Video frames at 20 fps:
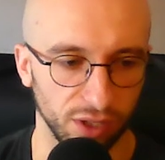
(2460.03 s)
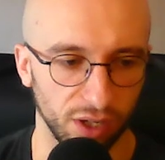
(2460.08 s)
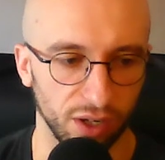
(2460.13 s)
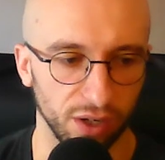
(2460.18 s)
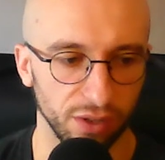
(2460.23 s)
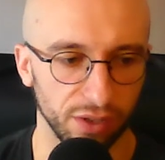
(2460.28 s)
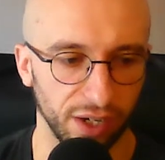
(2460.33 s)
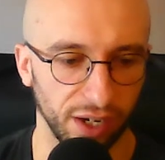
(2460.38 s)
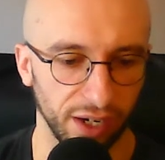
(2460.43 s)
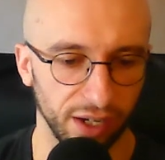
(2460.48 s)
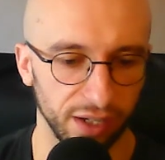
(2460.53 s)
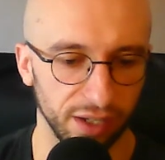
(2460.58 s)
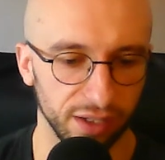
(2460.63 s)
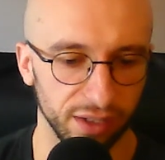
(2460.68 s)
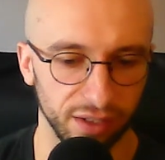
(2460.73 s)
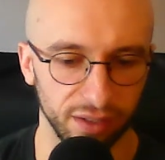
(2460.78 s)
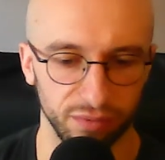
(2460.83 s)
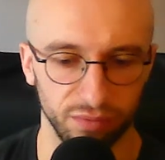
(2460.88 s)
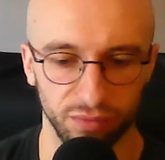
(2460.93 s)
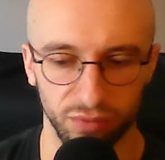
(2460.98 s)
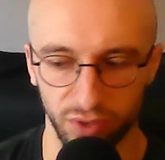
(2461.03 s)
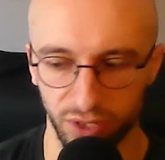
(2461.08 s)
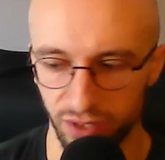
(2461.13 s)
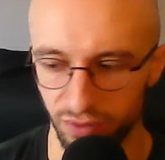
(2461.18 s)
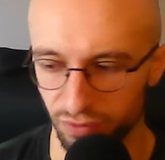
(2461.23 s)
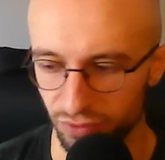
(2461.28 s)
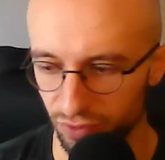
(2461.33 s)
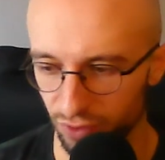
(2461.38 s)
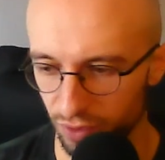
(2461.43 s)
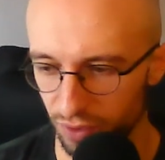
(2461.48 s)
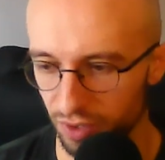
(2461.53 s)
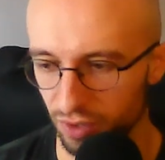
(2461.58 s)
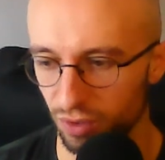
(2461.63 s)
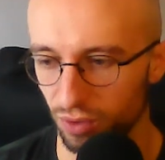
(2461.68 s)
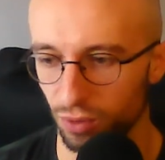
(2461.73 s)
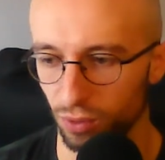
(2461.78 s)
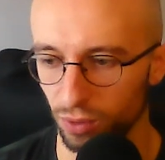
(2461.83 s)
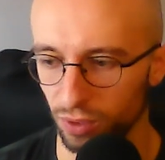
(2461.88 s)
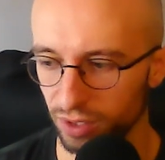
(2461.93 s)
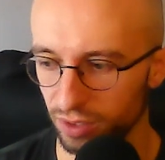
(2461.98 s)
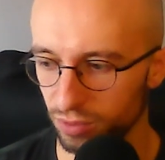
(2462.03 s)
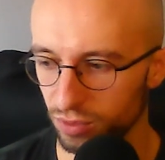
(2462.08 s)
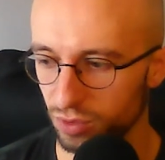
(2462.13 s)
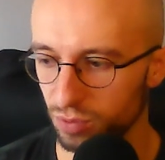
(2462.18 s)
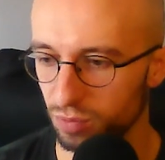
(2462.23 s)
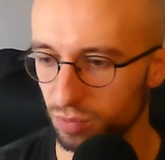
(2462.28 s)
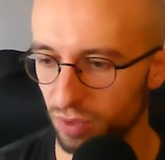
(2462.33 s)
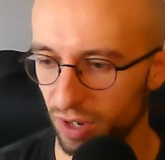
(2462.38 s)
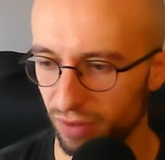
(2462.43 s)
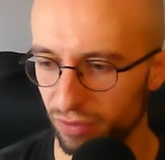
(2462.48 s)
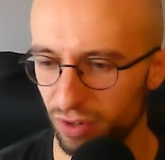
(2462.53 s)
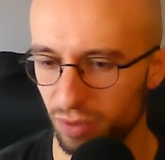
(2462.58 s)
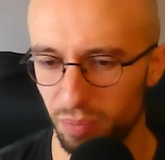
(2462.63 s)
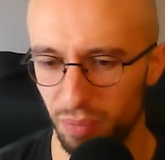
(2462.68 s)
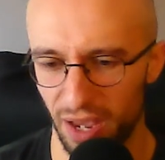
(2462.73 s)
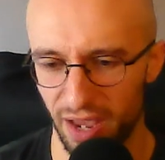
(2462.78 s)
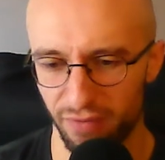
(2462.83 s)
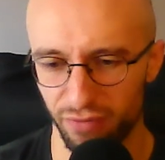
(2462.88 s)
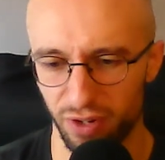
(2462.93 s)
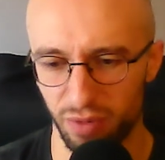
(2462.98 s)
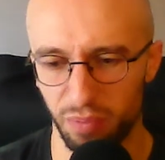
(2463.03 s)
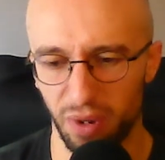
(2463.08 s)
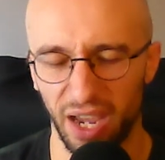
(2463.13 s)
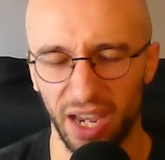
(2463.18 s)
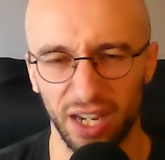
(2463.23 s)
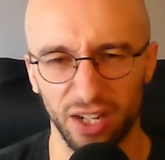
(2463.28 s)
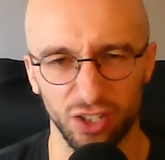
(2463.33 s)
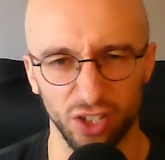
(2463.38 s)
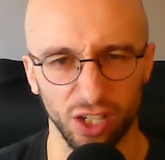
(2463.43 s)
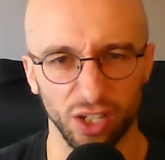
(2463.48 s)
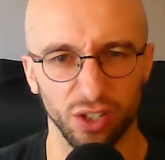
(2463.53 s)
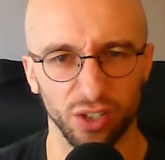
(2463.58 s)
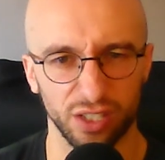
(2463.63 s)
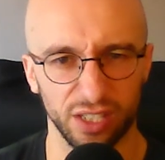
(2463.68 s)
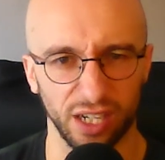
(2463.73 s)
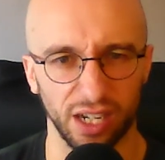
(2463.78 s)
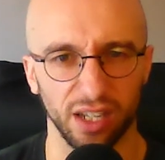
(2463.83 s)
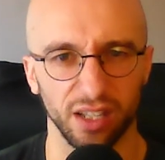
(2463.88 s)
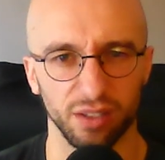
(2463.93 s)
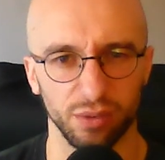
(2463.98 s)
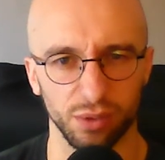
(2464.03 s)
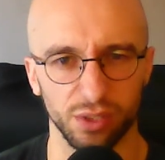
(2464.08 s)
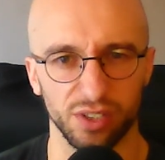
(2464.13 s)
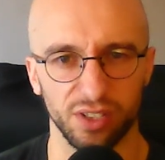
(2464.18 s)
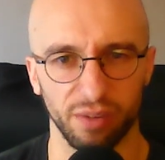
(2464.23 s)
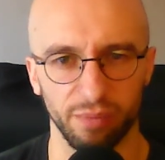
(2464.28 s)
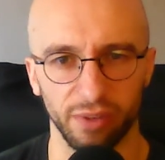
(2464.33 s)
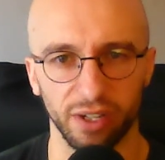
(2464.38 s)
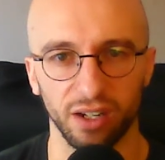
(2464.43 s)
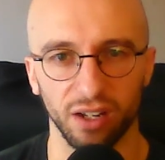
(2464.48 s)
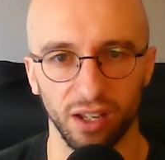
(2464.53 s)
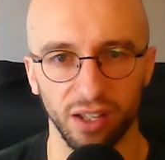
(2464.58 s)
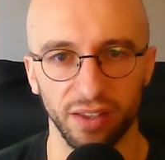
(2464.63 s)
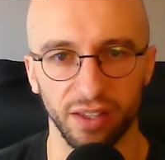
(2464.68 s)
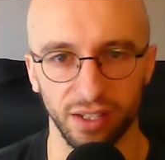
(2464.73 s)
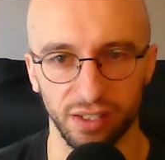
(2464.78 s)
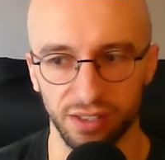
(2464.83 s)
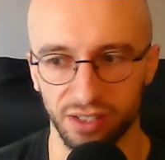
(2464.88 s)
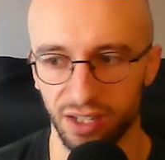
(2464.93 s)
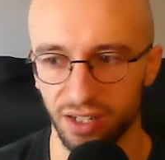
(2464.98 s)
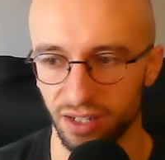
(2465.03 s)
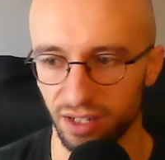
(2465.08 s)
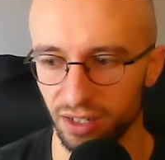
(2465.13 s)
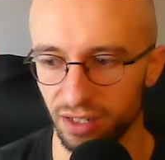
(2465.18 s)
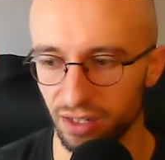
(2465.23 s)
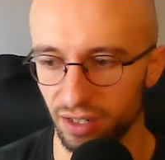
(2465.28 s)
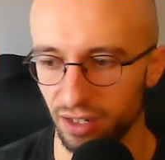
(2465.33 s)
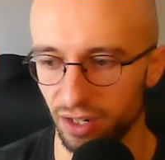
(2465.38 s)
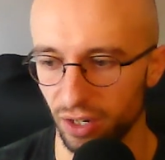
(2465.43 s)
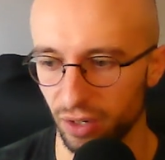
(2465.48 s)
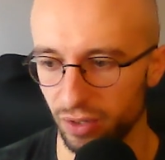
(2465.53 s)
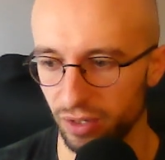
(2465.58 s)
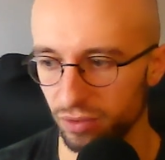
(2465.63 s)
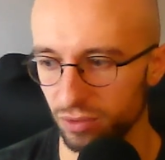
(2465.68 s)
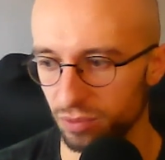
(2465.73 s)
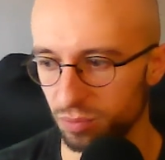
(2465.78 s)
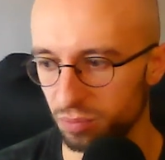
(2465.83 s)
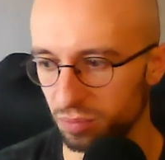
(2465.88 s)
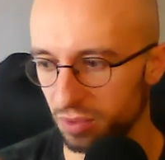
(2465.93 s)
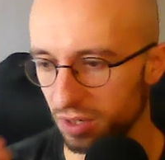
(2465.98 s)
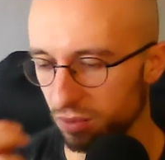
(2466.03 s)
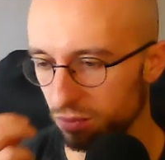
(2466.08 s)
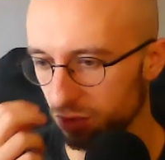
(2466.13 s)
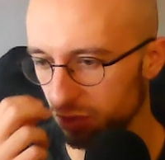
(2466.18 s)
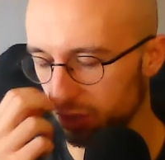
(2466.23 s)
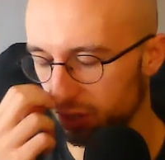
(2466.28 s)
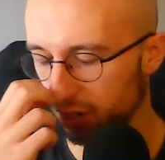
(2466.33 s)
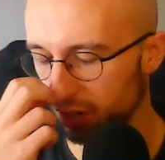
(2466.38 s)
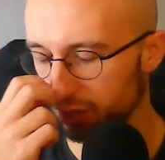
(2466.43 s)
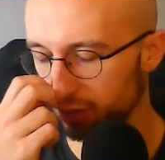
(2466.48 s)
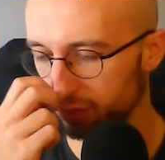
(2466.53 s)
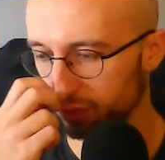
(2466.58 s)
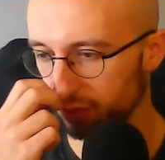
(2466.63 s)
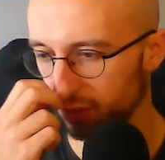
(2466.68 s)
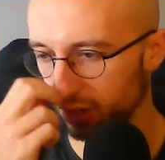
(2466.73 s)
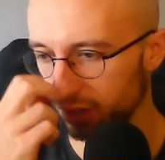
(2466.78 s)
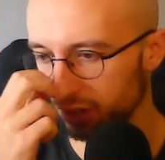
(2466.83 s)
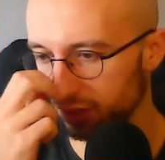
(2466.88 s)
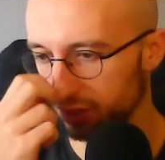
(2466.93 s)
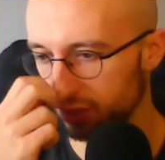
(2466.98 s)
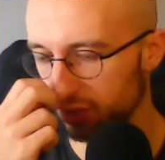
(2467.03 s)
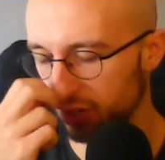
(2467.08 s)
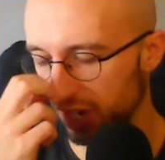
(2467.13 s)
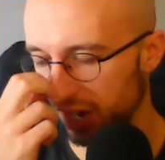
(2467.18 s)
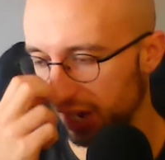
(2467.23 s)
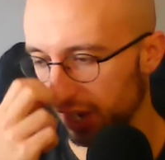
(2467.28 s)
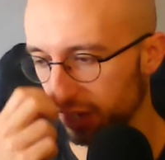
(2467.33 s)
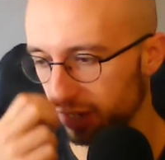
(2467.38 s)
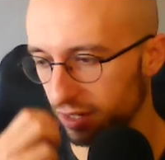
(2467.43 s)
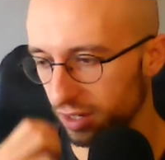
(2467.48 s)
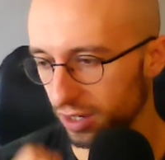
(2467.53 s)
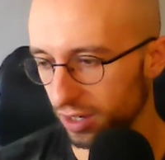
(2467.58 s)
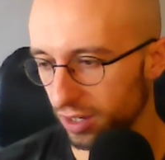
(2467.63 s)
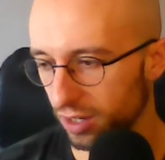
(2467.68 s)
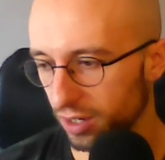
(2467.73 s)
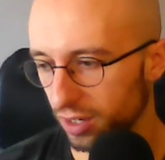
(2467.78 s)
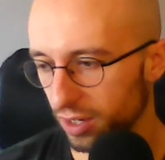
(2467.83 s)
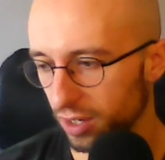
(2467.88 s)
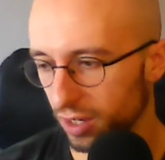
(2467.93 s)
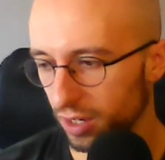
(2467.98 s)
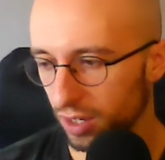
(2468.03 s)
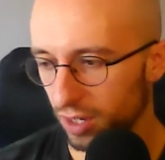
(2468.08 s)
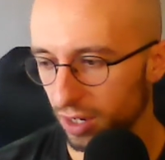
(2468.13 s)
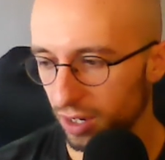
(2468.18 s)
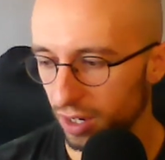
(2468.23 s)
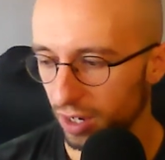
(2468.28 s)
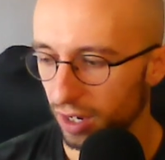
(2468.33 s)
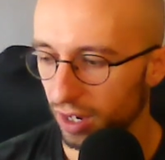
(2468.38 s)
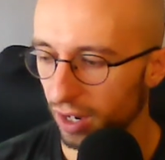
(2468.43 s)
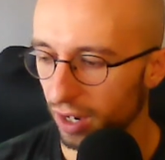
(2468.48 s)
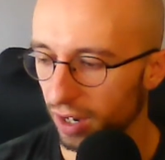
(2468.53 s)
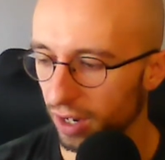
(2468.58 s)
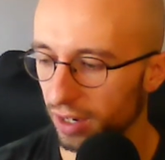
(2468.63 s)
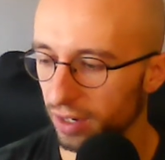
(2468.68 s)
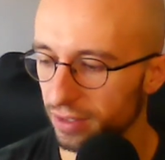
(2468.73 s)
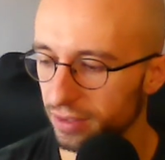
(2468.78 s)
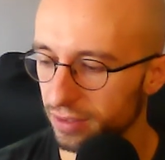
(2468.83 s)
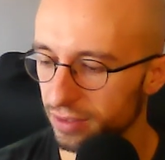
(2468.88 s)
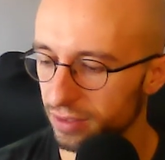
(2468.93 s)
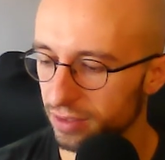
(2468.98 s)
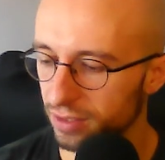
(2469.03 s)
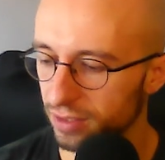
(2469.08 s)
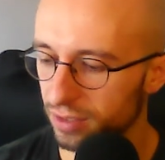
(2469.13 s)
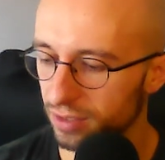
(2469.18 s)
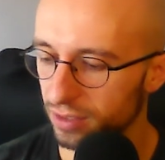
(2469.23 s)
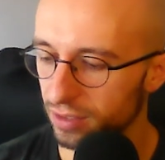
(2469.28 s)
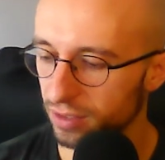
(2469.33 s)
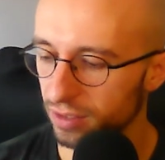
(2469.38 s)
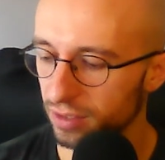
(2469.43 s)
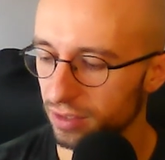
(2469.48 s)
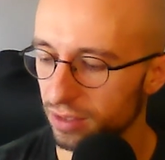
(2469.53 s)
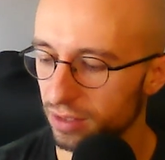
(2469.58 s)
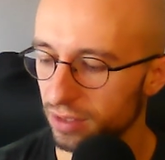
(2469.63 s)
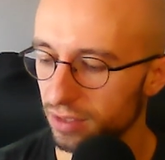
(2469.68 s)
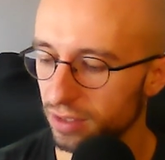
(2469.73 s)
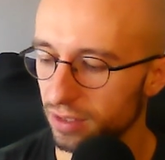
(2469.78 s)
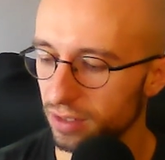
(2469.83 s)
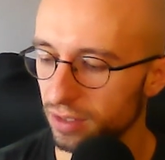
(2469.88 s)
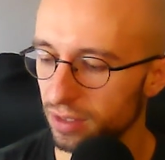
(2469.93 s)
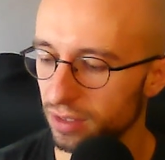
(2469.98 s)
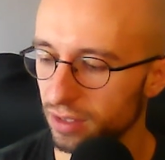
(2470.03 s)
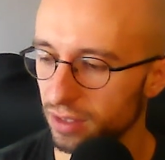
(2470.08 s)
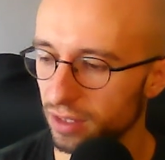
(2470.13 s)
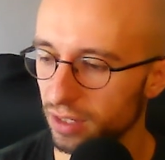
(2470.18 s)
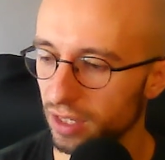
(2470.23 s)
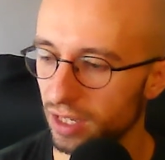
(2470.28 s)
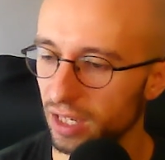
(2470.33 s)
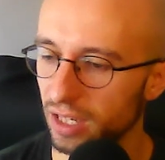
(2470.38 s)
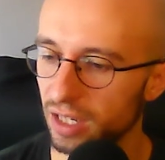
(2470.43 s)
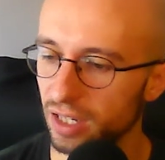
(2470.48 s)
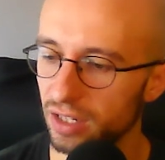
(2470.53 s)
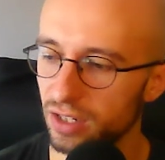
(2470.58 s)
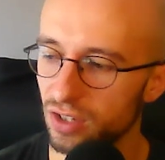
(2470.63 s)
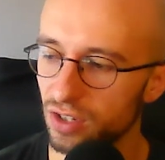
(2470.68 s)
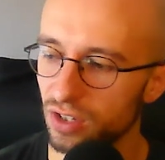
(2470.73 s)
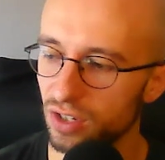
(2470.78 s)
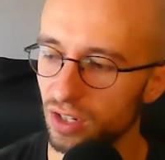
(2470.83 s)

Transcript: like, okay, and then reading through it all, and it was every every page I looked at, there was something like this in it, you know, and it was it was kind of like sad, and he